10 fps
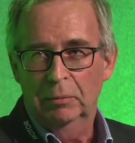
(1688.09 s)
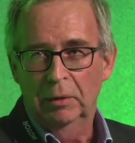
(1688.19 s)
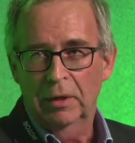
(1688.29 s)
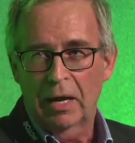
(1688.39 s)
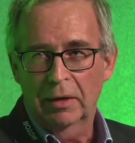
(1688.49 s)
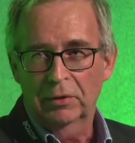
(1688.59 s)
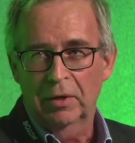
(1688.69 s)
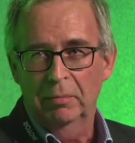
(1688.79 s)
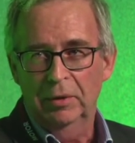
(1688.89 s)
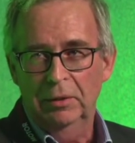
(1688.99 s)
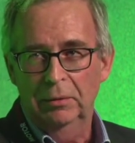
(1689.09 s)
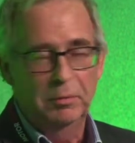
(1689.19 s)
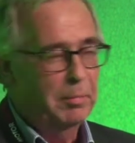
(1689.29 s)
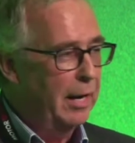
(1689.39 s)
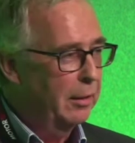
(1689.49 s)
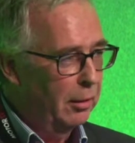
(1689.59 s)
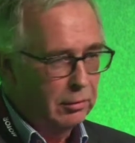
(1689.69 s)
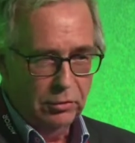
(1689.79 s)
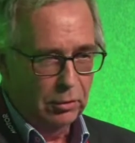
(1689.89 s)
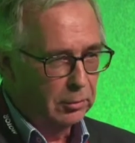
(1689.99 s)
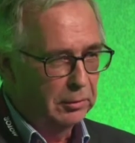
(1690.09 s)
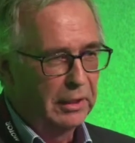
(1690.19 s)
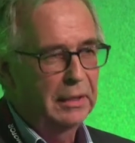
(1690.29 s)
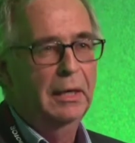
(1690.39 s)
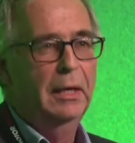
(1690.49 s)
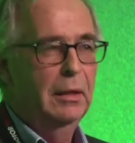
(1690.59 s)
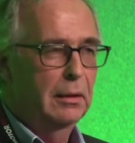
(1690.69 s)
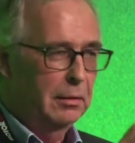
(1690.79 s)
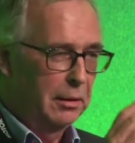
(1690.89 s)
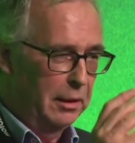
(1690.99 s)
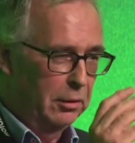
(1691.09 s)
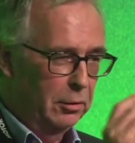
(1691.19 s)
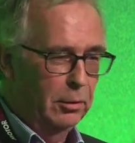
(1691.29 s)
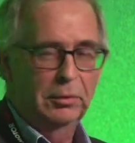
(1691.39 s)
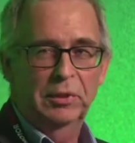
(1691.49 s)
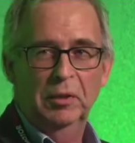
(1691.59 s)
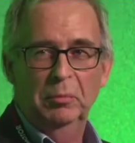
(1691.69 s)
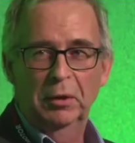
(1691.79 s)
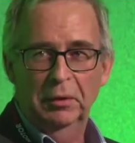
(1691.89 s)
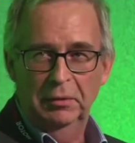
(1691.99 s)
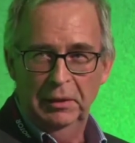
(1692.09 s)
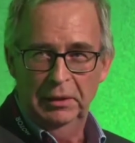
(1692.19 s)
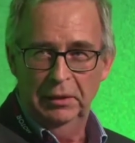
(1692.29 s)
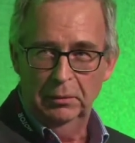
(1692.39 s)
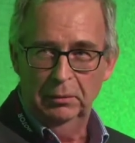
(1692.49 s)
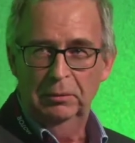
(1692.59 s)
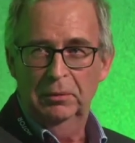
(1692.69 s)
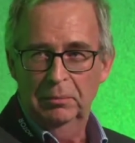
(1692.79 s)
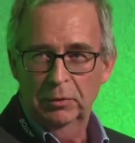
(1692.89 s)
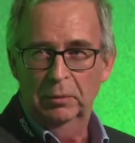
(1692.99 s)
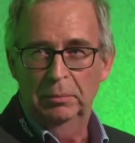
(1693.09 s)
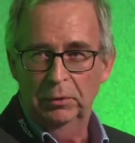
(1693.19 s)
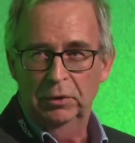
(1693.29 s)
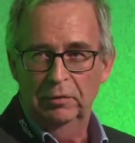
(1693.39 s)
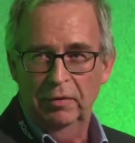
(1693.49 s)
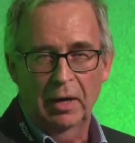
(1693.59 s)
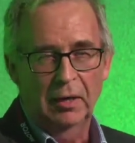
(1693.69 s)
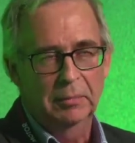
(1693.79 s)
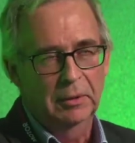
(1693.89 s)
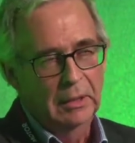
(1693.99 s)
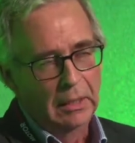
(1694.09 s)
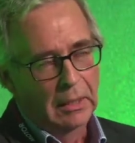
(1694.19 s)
They won't hire somebody whose background is wholly in the wholesale model in the old sort of push environment.